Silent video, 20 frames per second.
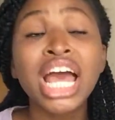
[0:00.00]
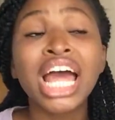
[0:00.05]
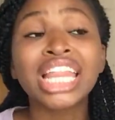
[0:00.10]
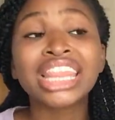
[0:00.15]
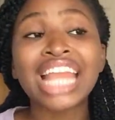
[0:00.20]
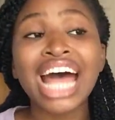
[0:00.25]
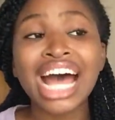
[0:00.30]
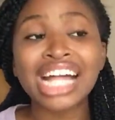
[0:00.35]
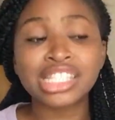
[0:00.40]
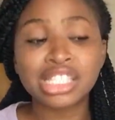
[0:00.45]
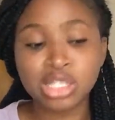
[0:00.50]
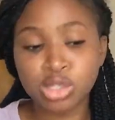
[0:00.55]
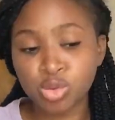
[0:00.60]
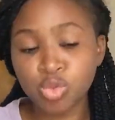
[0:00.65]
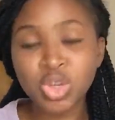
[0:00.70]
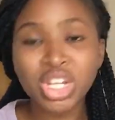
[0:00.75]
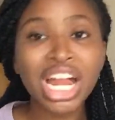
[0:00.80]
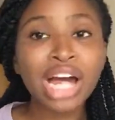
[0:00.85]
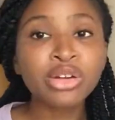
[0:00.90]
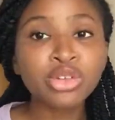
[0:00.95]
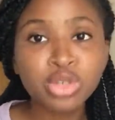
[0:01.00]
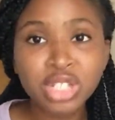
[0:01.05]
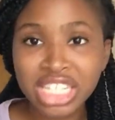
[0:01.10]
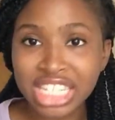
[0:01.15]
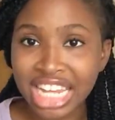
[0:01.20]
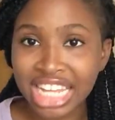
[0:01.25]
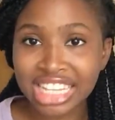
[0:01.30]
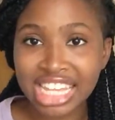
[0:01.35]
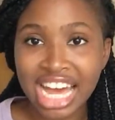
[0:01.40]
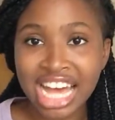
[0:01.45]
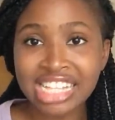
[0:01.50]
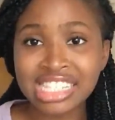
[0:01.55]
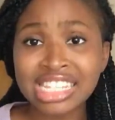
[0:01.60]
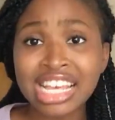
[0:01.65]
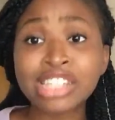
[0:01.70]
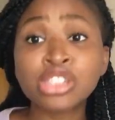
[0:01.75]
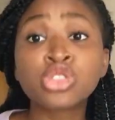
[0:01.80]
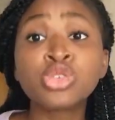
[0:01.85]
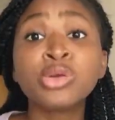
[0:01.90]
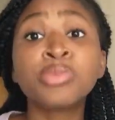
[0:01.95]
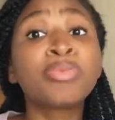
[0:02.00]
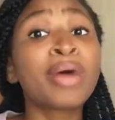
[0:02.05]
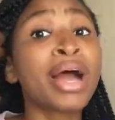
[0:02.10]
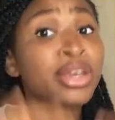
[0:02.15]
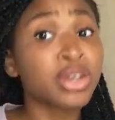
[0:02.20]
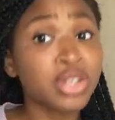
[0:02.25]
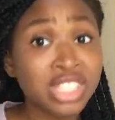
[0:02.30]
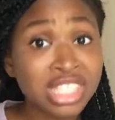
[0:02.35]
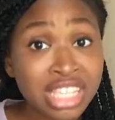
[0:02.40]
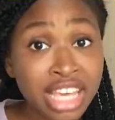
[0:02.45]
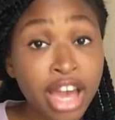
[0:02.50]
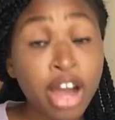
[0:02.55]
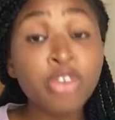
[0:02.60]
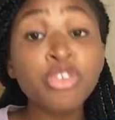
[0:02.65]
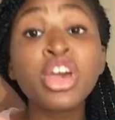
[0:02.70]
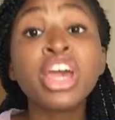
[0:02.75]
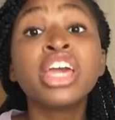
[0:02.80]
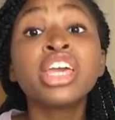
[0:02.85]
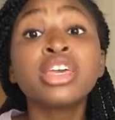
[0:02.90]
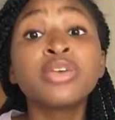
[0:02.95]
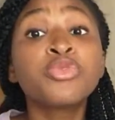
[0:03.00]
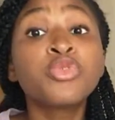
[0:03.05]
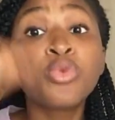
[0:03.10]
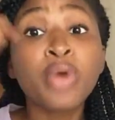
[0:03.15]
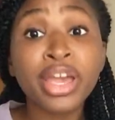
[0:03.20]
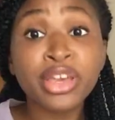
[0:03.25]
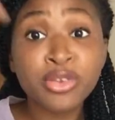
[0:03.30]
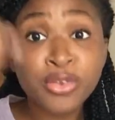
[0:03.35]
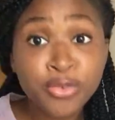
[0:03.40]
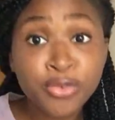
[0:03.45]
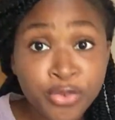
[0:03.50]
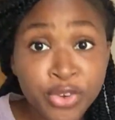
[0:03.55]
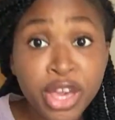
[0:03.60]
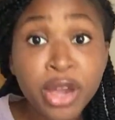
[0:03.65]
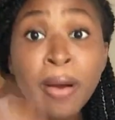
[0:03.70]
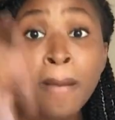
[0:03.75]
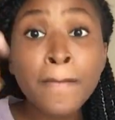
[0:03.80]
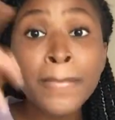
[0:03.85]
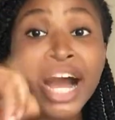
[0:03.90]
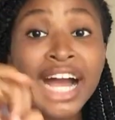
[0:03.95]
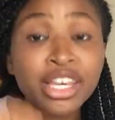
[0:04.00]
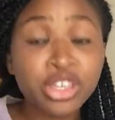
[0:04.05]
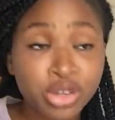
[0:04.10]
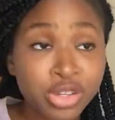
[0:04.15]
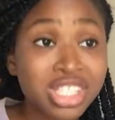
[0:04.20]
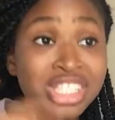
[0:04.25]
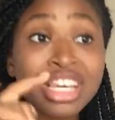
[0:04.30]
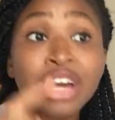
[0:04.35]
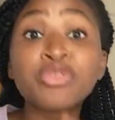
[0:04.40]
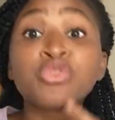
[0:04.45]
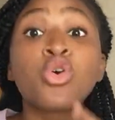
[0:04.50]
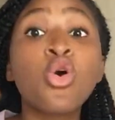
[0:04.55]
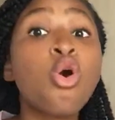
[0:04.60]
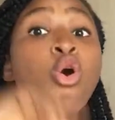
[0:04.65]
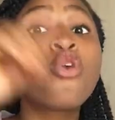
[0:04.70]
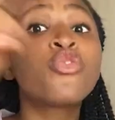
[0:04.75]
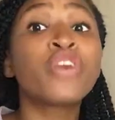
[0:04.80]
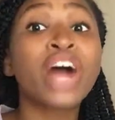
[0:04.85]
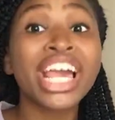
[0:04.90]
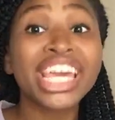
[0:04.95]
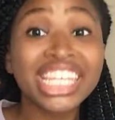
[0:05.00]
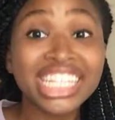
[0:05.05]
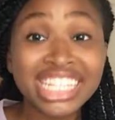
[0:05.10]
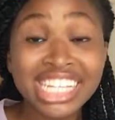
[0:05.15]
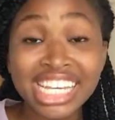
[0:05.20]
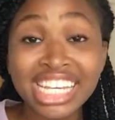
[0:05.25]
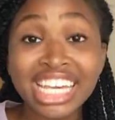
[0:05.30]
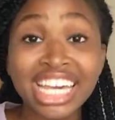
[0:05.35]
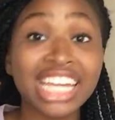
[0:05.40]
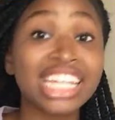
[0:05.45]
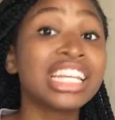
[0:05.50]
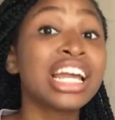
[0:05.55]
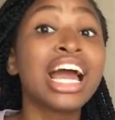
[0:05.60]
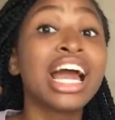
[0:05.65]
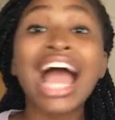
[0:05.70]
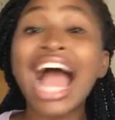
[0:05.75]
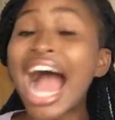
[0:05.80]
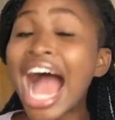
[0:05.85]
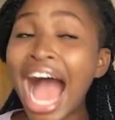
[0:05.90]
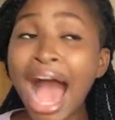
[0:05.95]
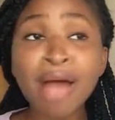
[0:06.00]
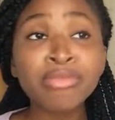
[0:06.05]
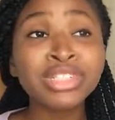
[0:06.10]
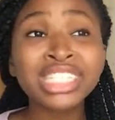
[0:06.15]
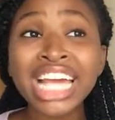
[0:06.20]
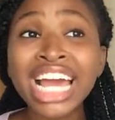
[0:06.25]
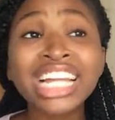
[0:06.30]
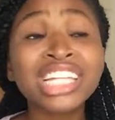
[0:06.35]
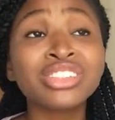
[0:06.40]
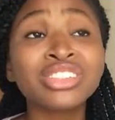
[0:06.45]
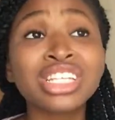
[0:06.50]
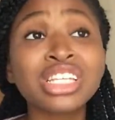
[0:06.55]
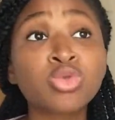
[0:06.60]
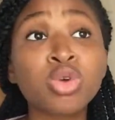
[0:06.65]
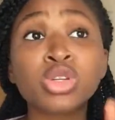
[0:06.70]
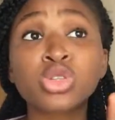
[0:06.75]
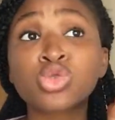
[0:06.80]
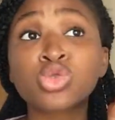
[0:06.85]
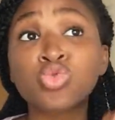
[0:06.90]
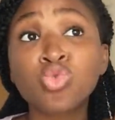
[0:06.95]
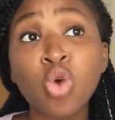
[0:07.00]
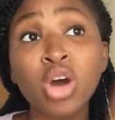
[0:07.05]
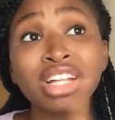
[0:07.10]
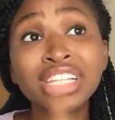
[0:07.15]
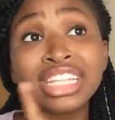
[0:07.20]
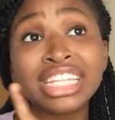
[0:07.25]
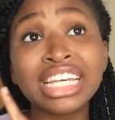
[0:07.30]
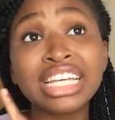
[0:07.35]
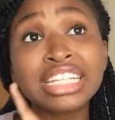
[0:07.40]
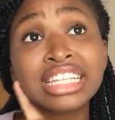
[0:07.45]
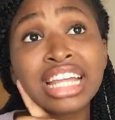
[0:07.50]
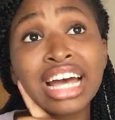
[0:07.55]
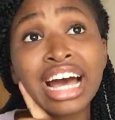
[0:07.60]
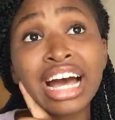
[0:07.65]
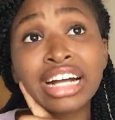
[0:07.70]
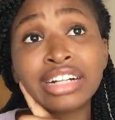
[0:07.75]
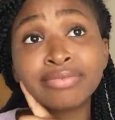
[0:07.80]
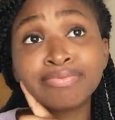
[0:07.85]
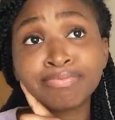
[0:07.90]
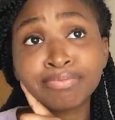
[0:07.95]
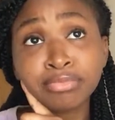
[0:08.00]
That's without looking at the answers. Do it yourself. Even when you fail, mark yourself, go over it again. I'm telling you, this was one thing that